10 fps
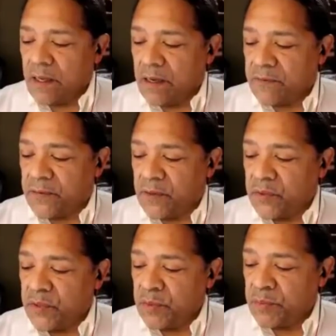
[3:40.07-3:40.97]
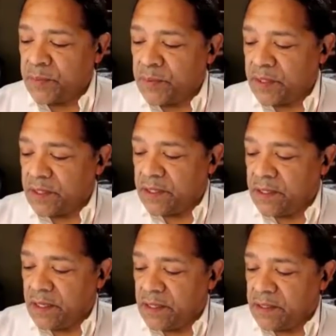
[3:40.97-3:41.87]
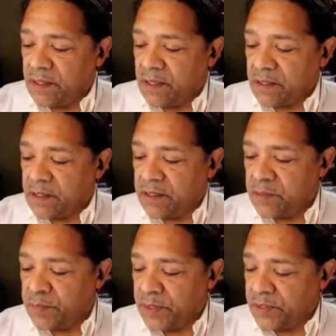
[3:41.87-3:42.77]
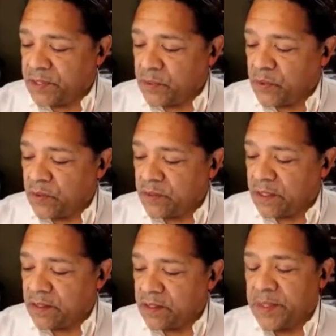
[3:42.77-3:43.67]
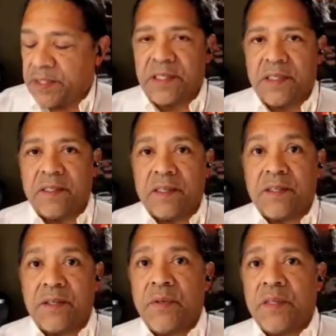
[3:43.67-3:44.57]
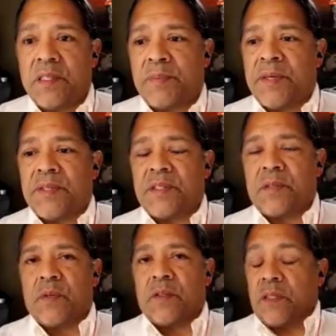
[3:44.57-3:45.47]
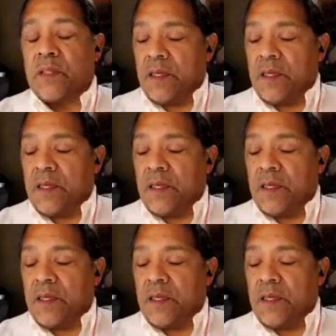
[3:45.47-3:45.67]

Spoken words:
for those of you people in the conspiracy world, especially in the Q conspiracy world,